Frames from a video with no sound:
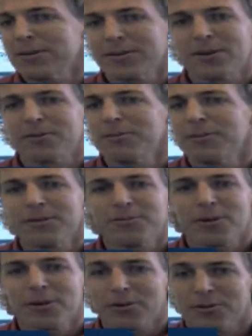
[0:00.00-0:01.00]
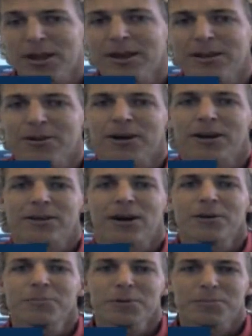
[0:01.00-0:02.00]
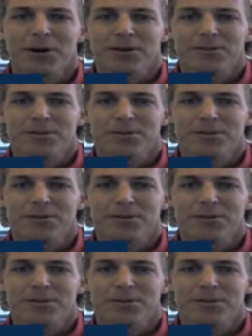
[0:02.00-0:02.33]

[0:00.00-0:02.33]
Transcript: Even if they get a grand compromise.